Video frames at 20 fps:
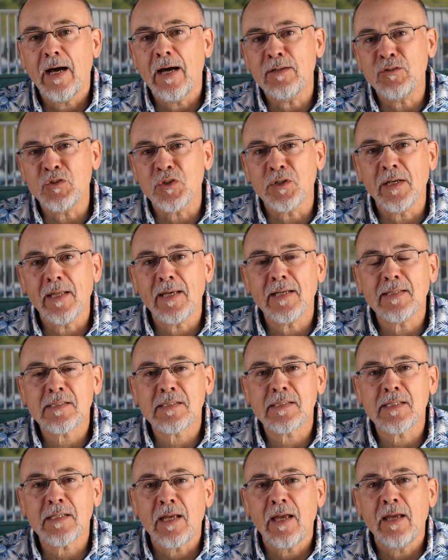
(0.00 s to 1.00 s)
Joining
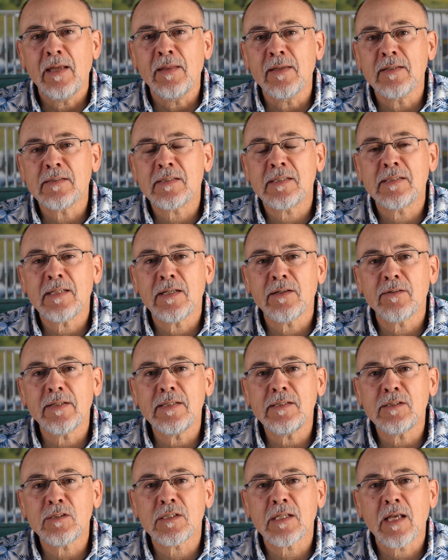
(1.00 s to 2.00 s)
us in this
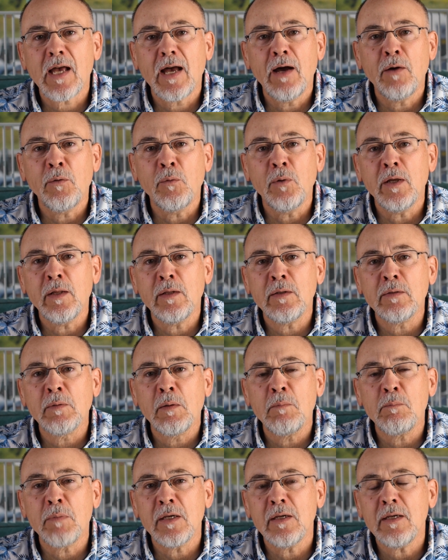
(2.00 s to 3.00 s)
series will
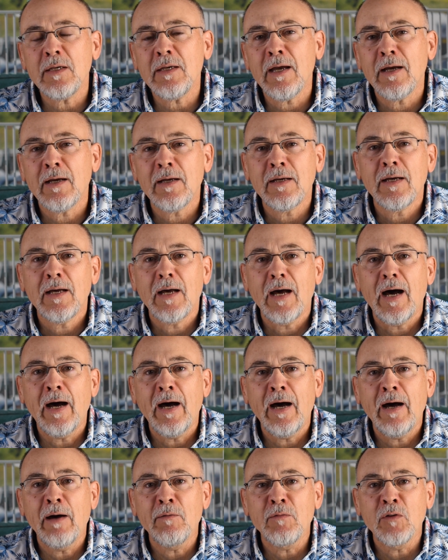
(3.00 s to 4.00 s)
be
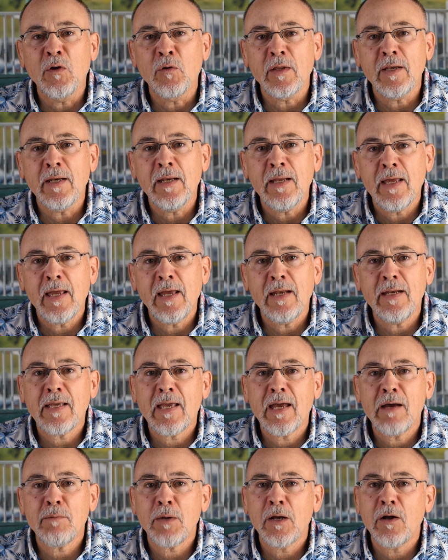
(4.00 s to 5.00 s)
noted
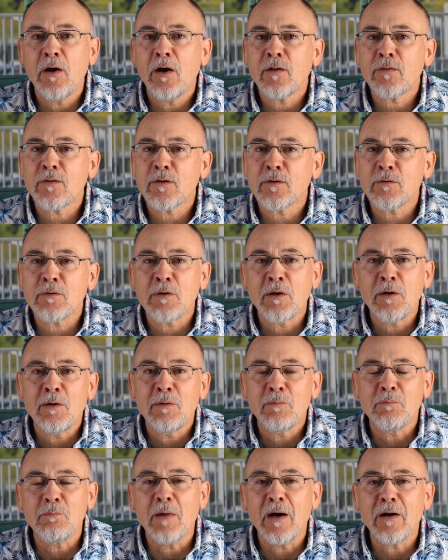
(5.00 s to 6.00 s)
handicapping author
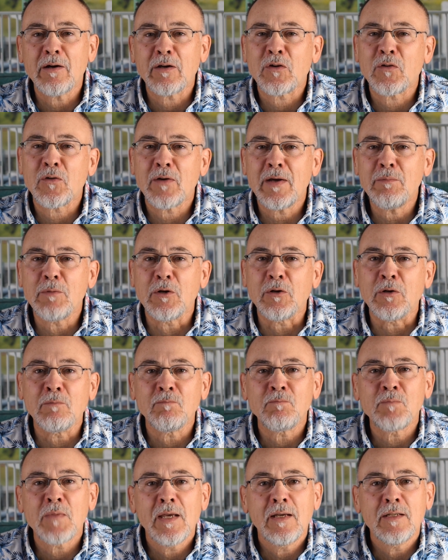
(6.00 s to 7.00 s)
Mark Cramer.
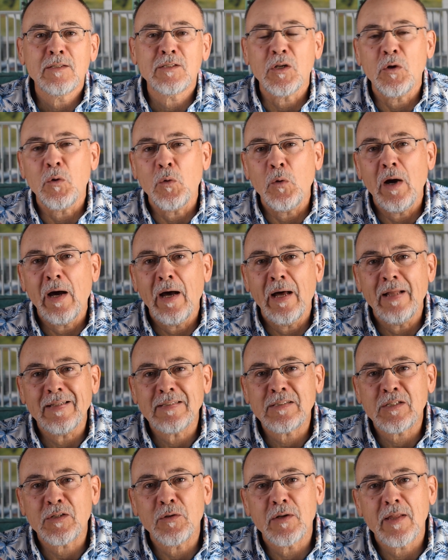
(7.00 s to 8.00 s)
So
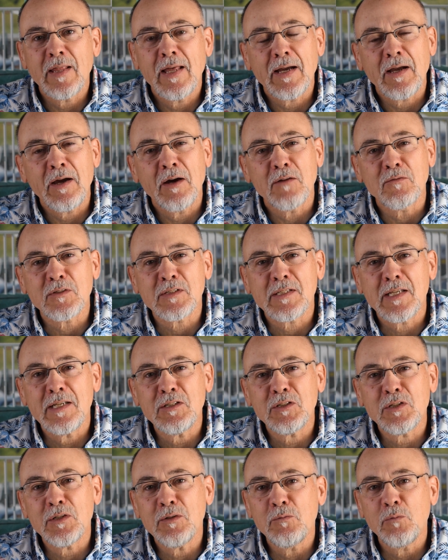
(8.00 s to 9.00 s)
let's go to that
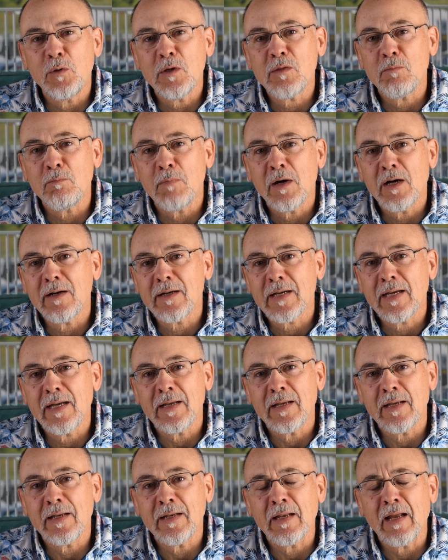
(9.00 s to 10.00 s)
conversation with Mark
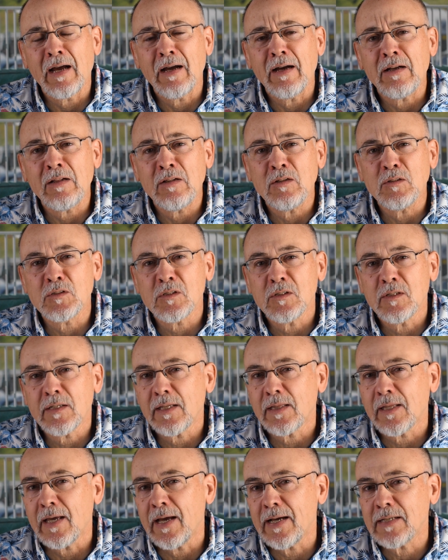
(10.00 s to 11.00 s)
and a close look at
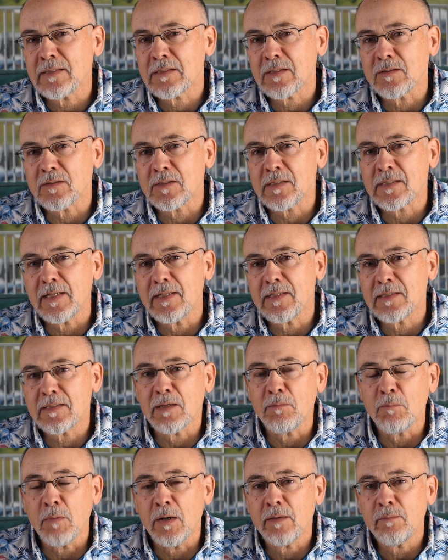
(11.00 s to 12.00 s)
the Haskell Stakes
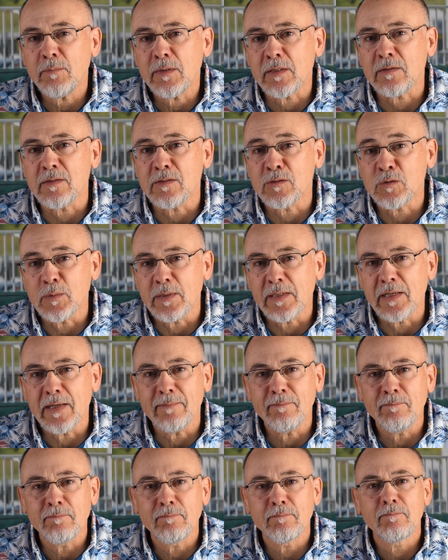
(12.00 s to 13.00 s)
at Monmouth this weekend.
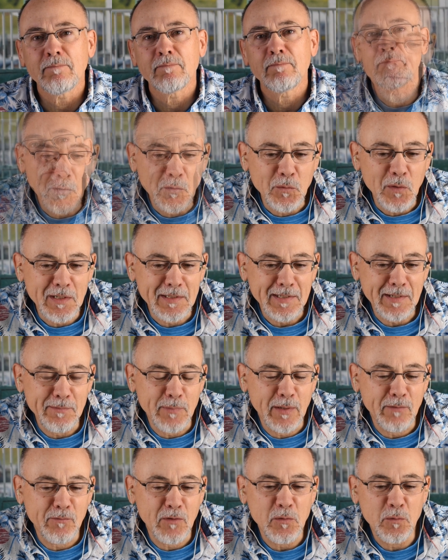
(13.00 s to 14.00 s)
Hello,
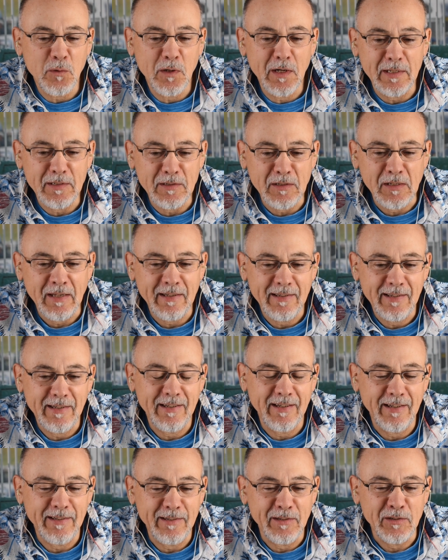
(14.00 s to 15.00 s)
welcome everyone.
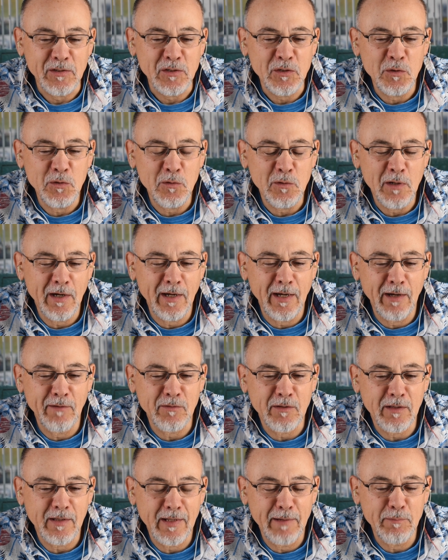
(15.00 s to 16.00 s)
You
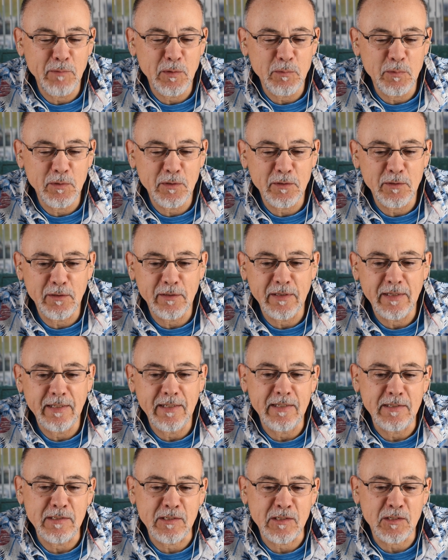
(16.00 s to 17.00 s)
have climbed aboard
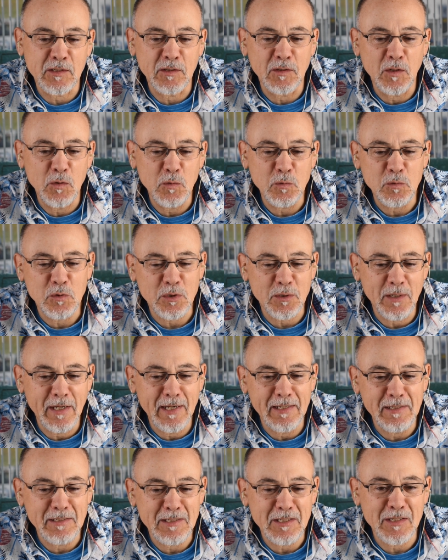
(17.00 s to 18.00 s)
the Slow
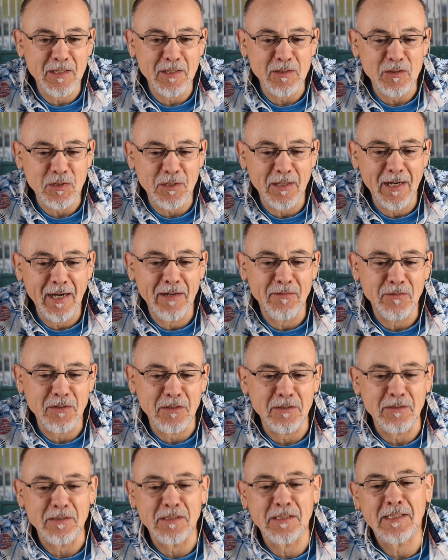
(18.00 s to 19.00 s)
Train to the
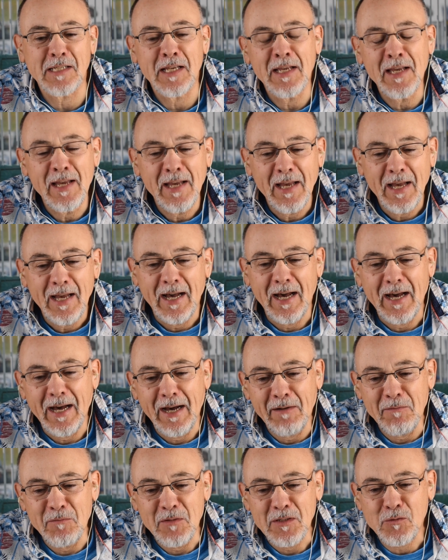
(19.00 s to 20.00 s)
Travers.
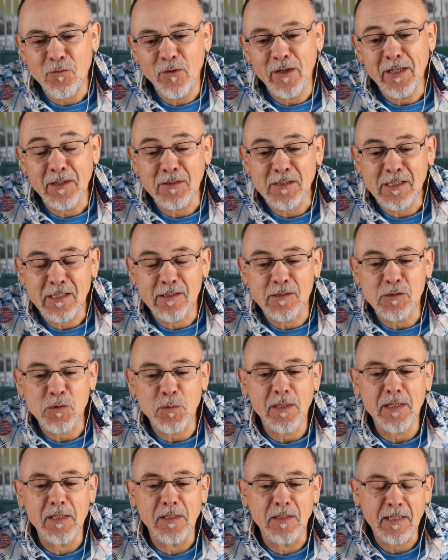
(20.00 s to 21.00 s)
This video
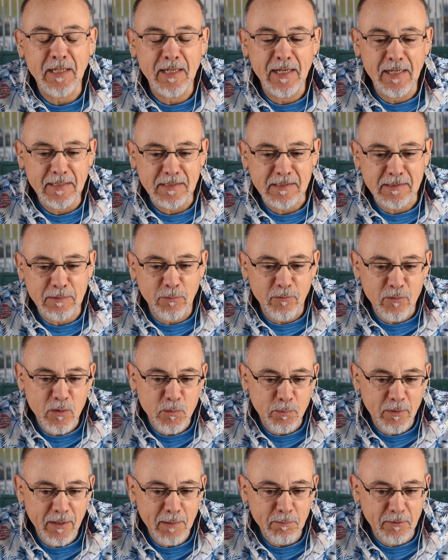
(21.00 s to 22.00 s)
series, we're going to look at some of
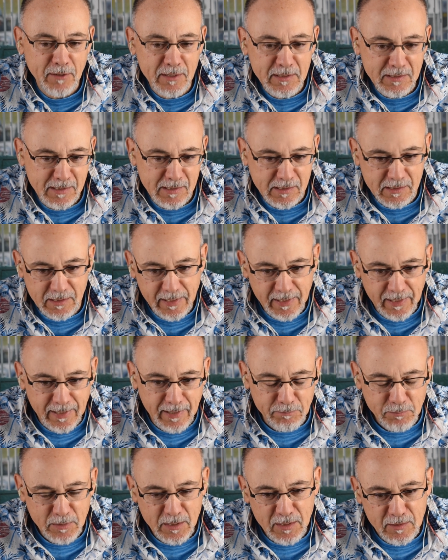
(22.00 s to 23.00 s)
the prep races
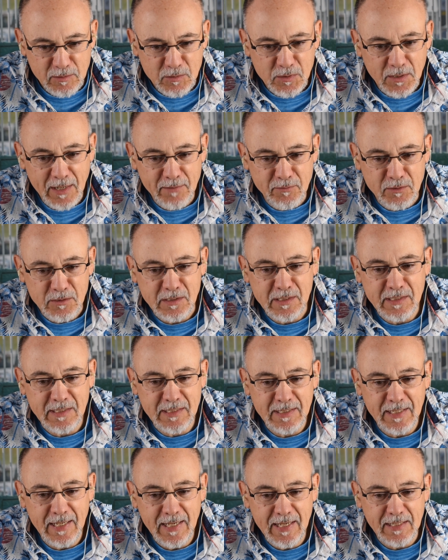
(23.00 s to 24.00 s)
leading up to the Travers
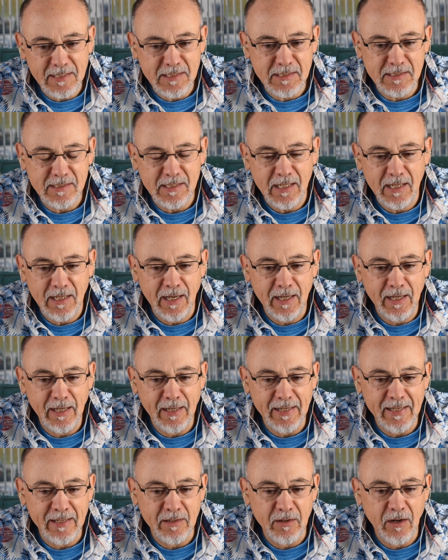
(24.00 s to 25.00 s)
Stakes
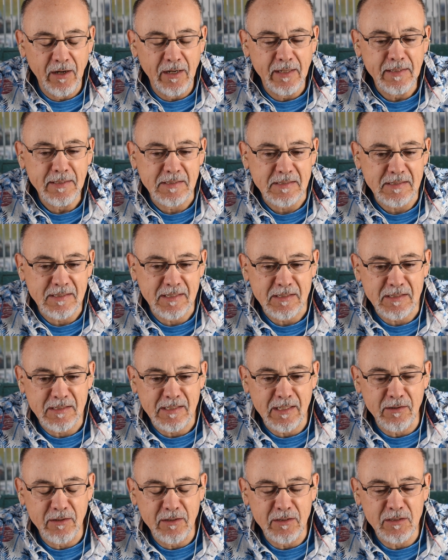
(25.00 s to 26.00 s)
in August at
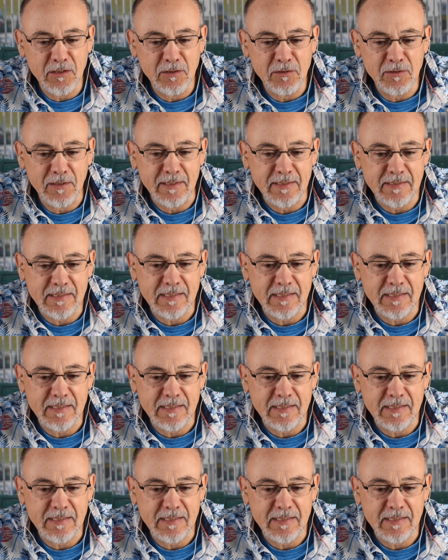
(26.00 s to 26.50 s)
Saratoga.